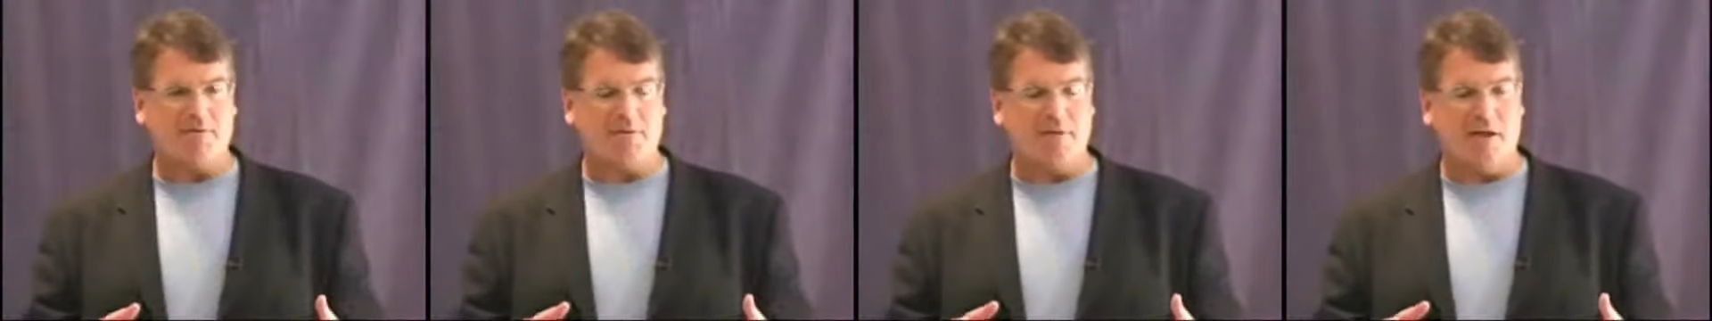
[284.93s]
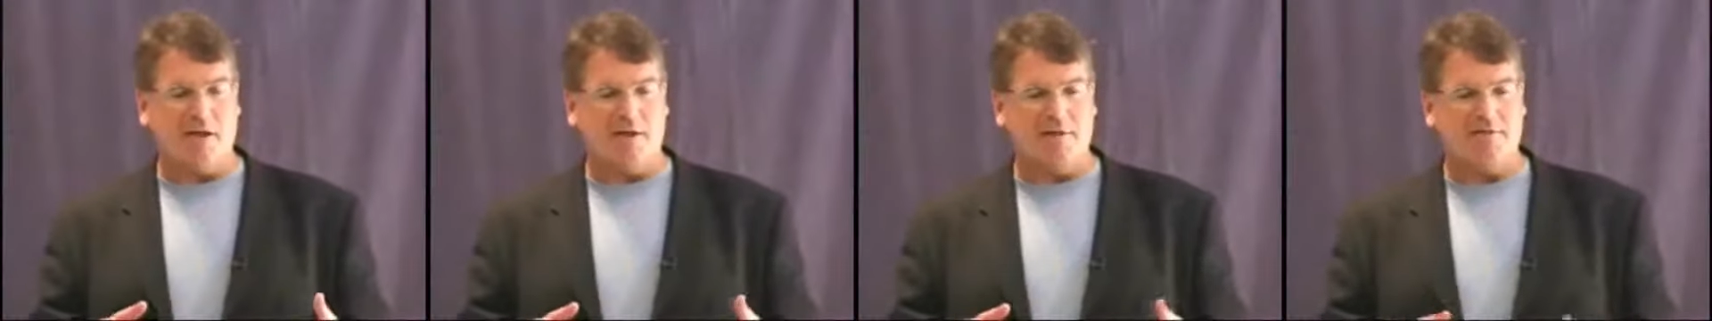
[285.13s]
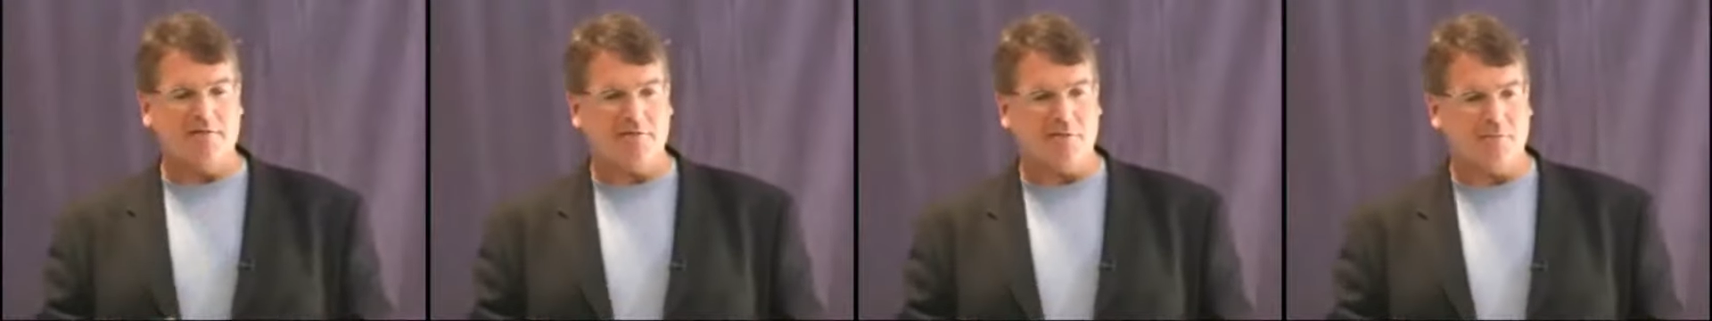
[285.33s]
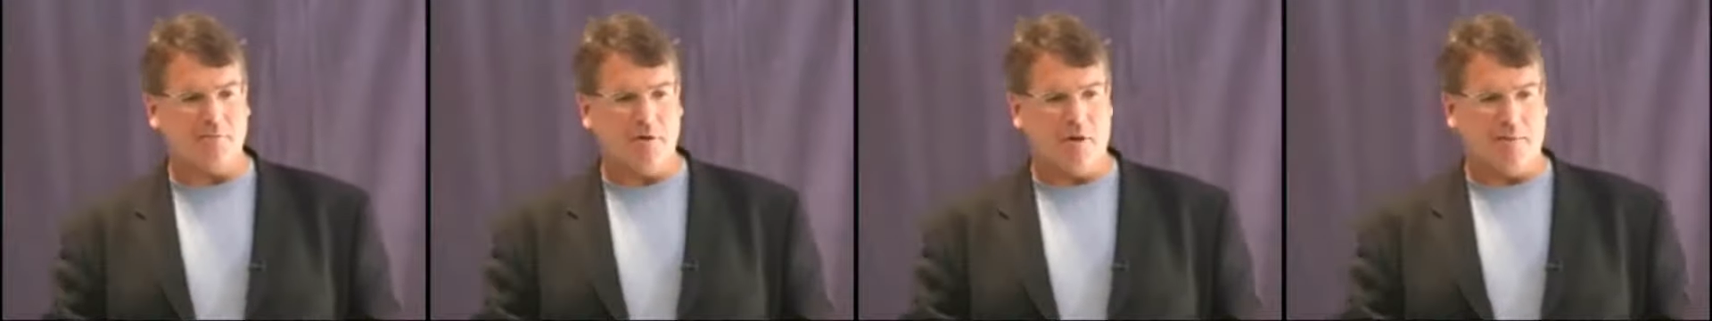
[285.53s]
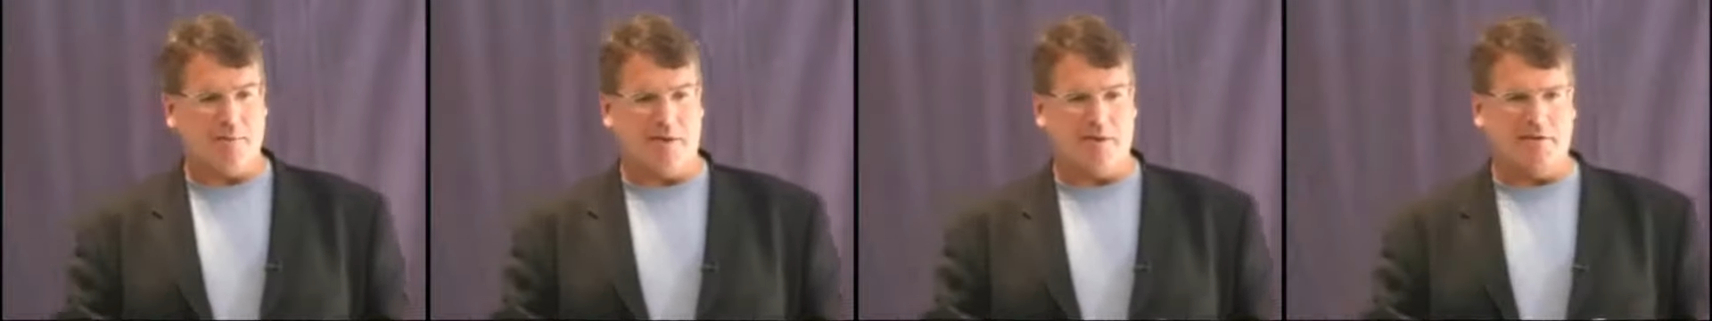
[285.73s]
class, you
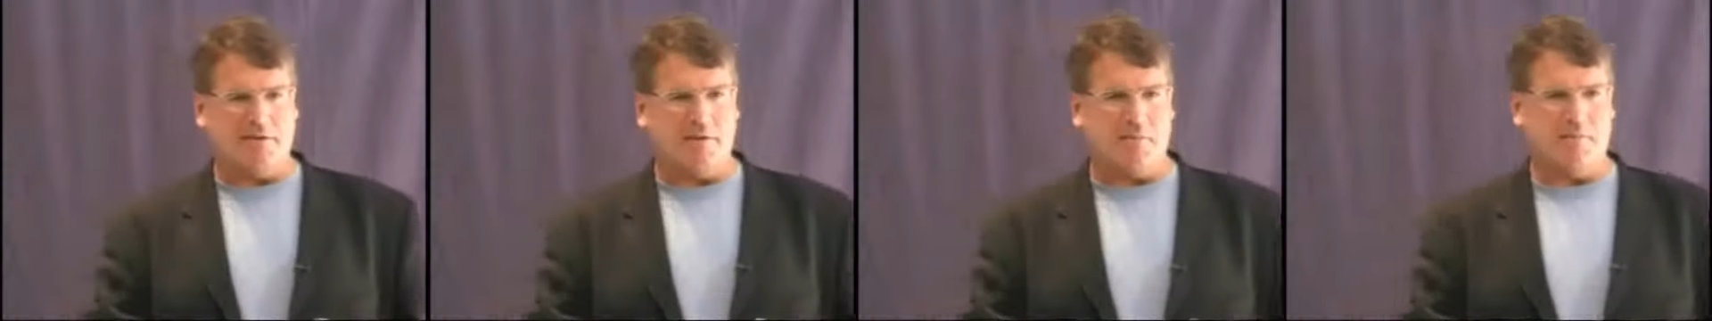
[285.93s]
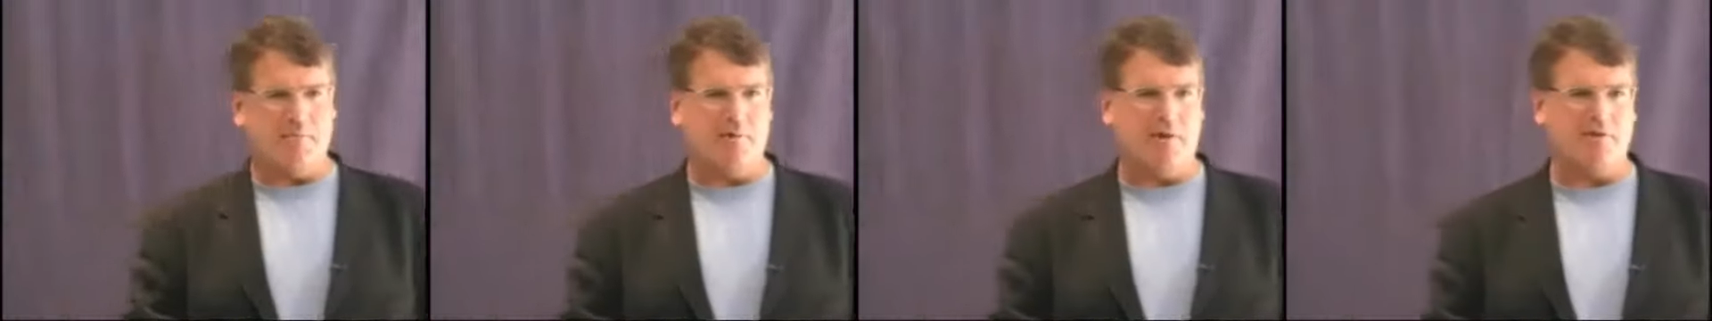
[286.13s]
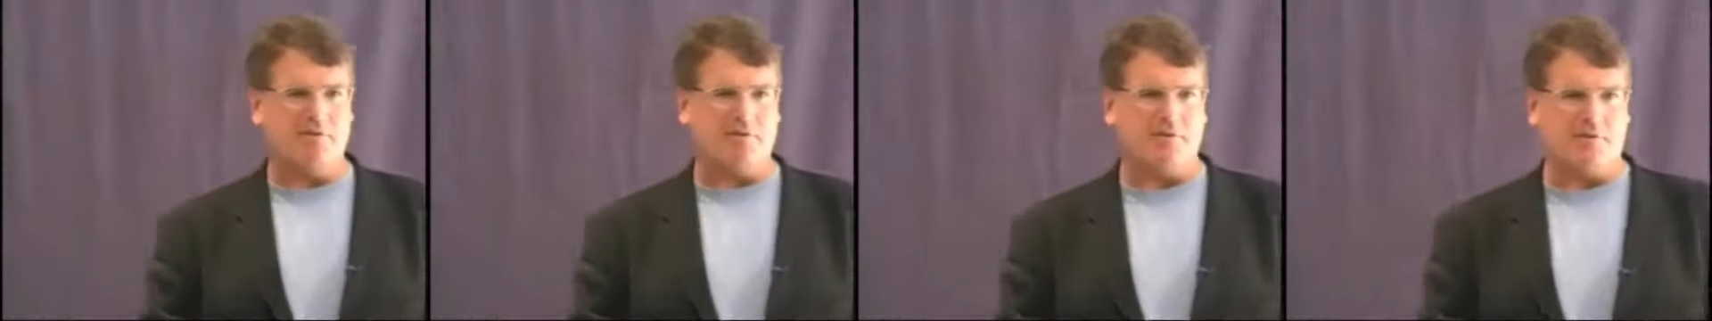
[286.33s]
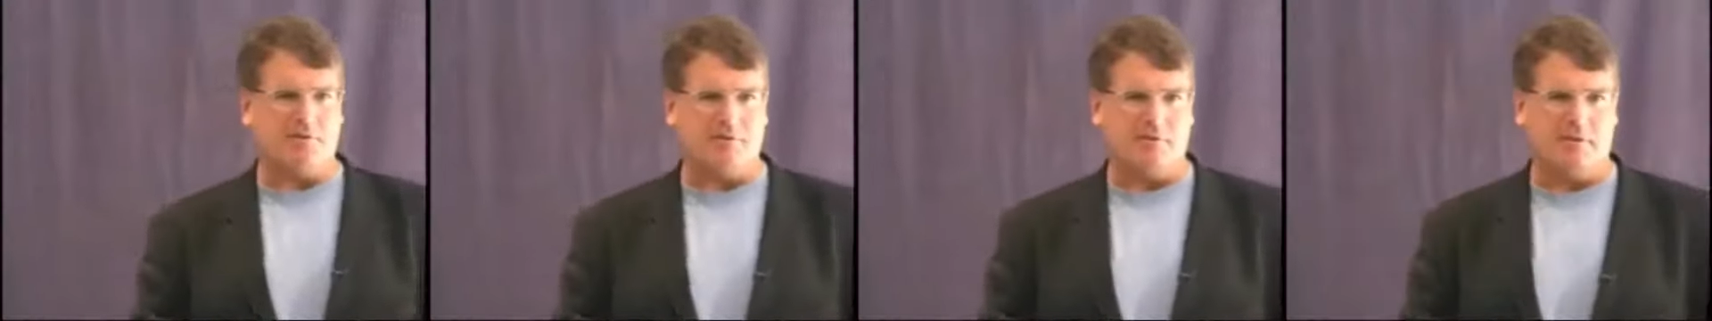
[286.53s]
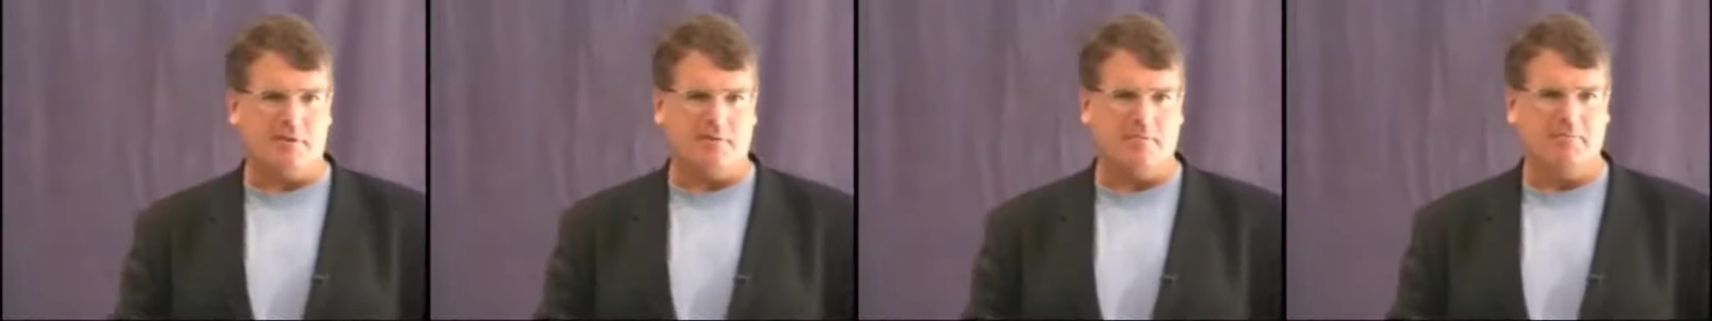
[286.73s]
probably get the
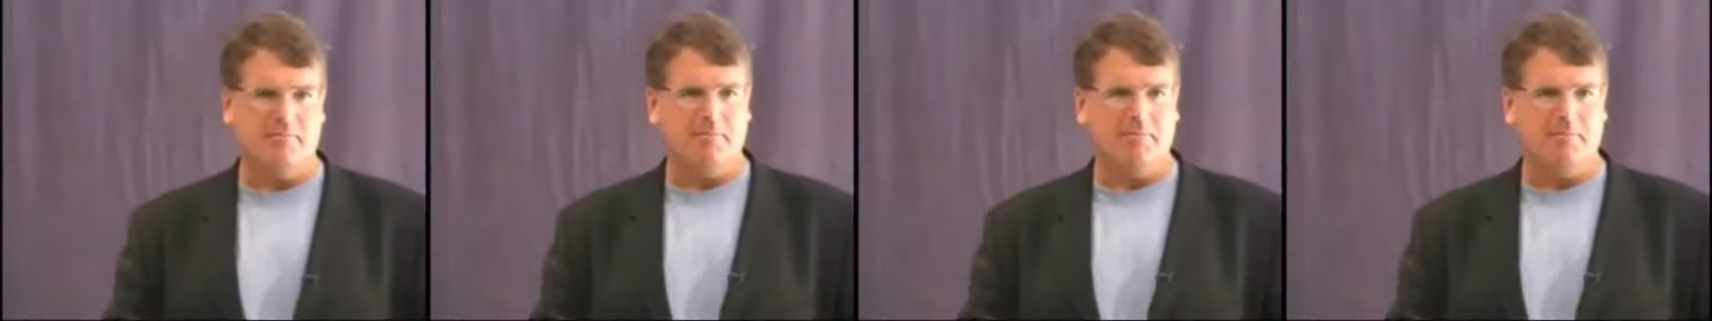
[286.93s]
impression